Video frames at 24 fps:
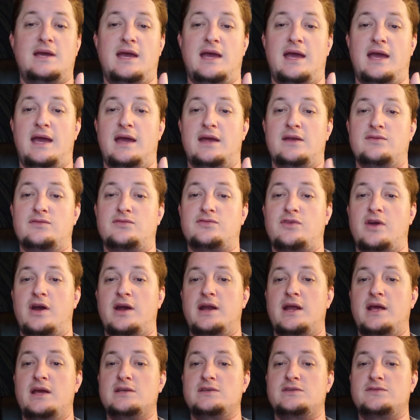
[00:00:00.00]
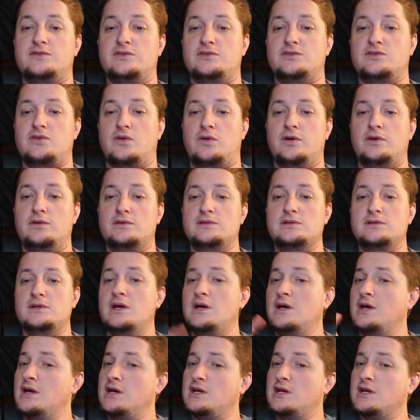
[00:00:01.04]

and Fridays for tutorials.